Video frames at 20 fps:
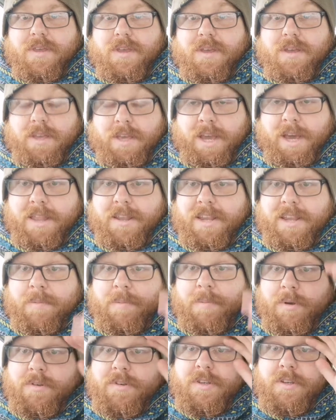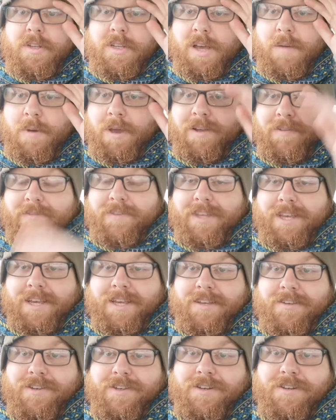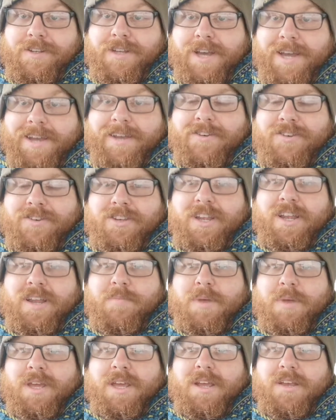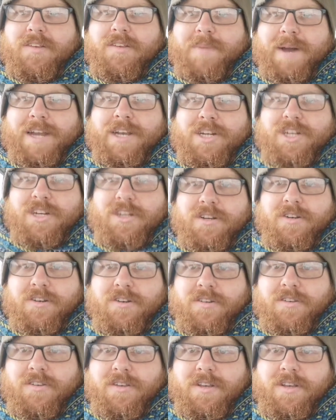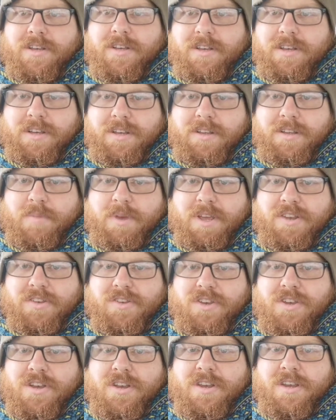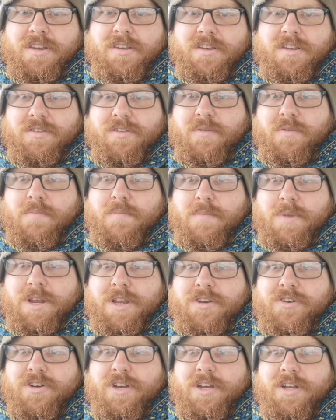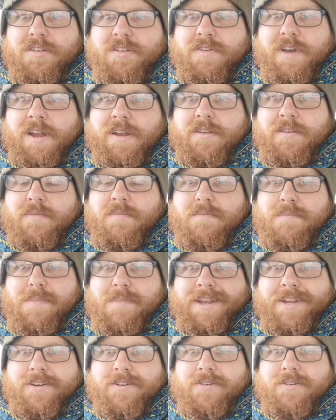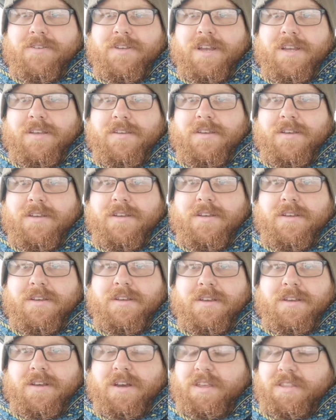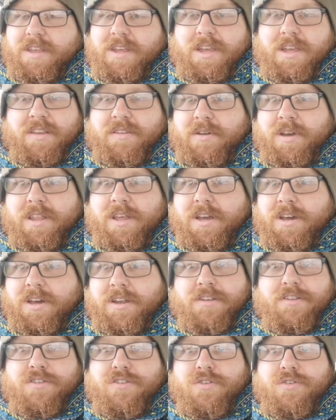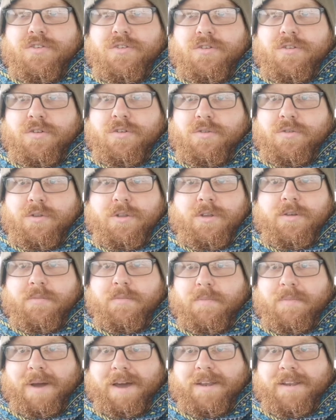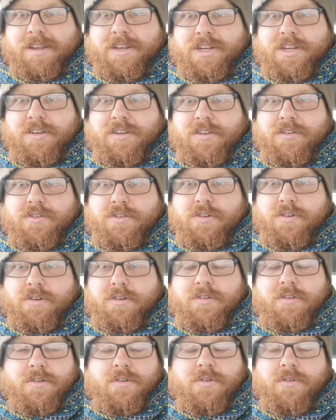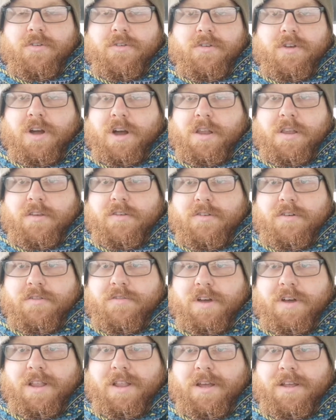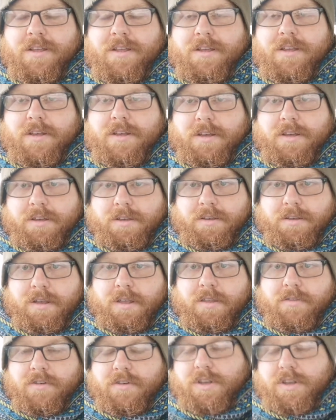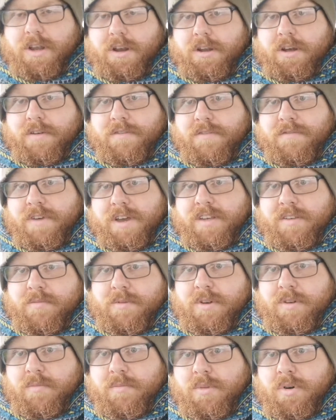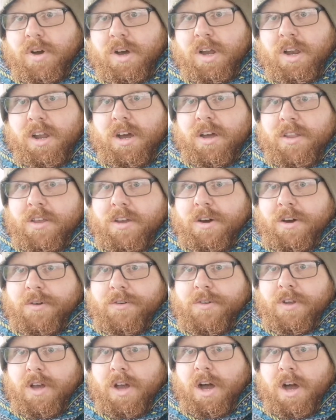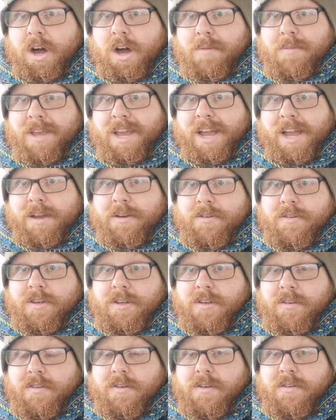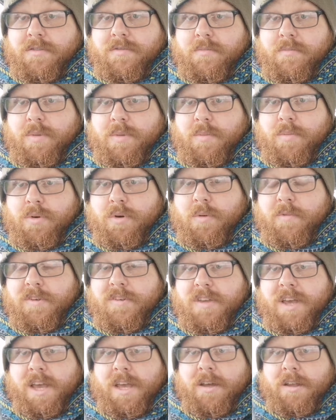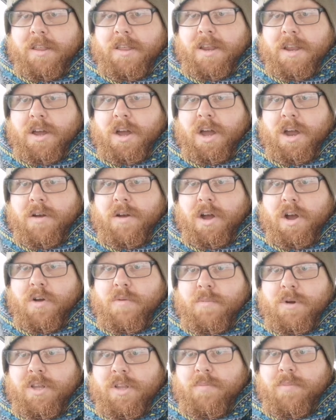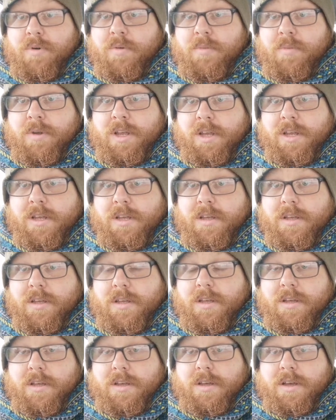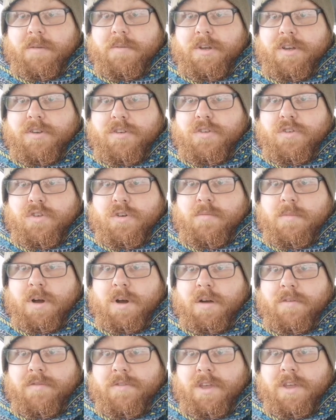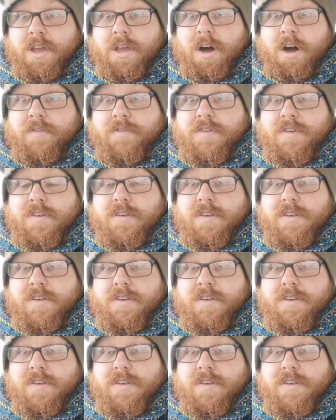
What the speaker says: Yeah, the depot's still there, mate. It is still there. It's just had a big expansion because it's been turned into some Ministry of Defence medical centre. I think it's where they're going to store all the bandages and drugs and all this kind of stuff like that. So they've just had a lot of investment. But a lot of the old army houses have been put for sale and are owned by the public. I mean, some of the officers'